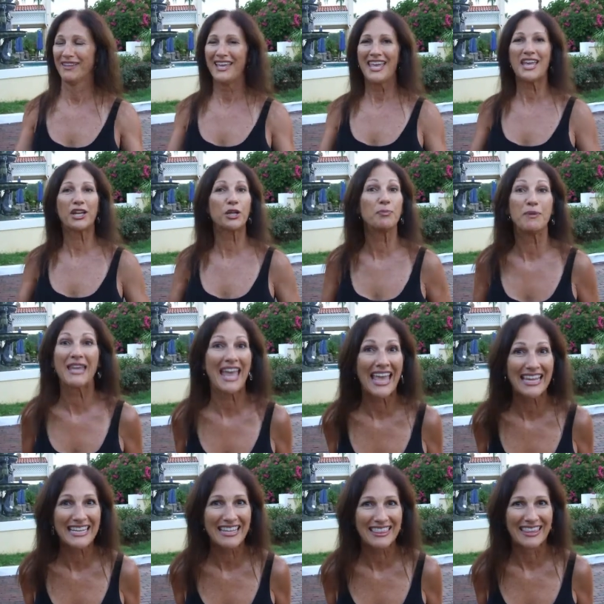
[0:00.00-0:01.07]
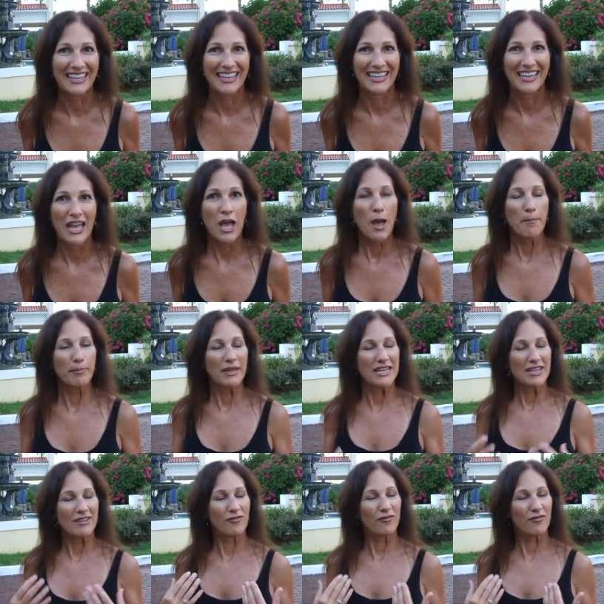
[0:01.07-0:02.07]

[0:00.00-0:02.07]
It could be anything, but